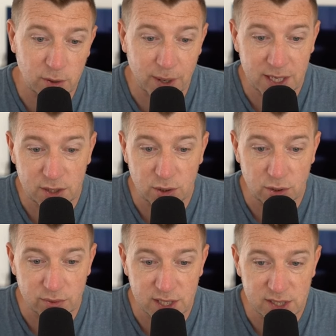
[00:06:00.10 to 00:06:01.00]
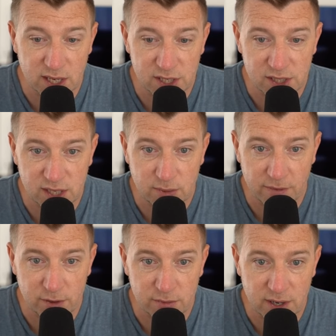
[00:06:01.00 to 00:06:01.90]
Go away, do the research and see
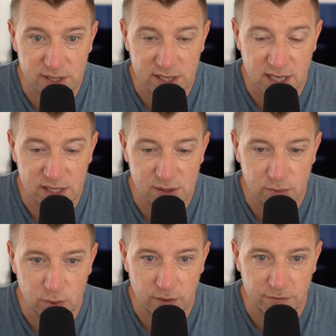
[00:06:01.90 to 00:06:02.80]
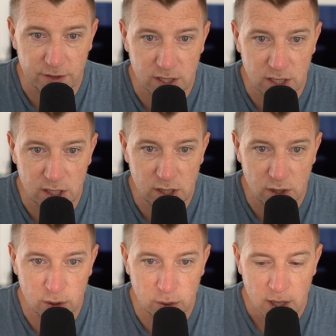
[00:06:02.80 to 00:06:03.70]
whether it resonates with
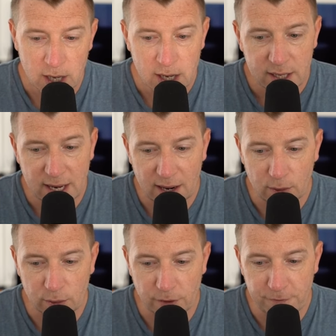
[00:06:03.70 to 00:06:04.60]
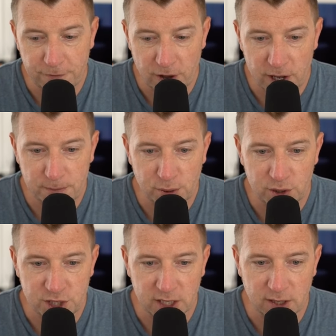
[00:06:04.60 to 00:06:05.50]
you. Now, the third
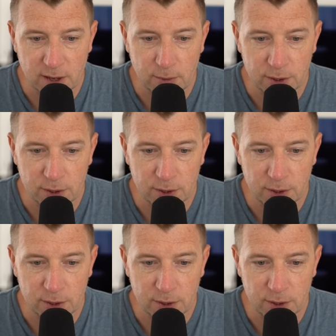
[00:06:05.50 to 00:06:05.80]
project that I